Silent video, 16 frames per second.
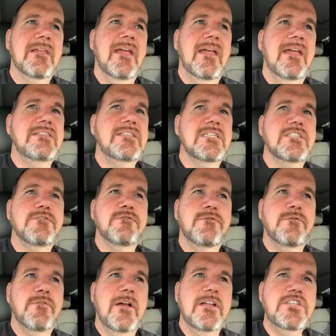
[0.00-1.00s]
It just
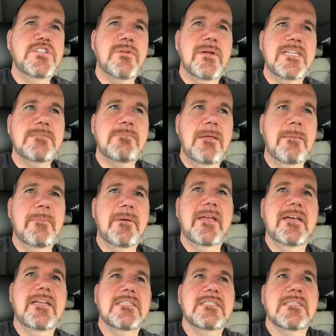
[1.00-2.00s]
frustrates me
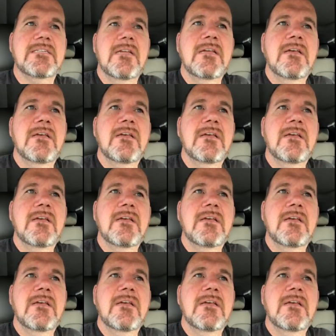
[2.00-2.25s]
because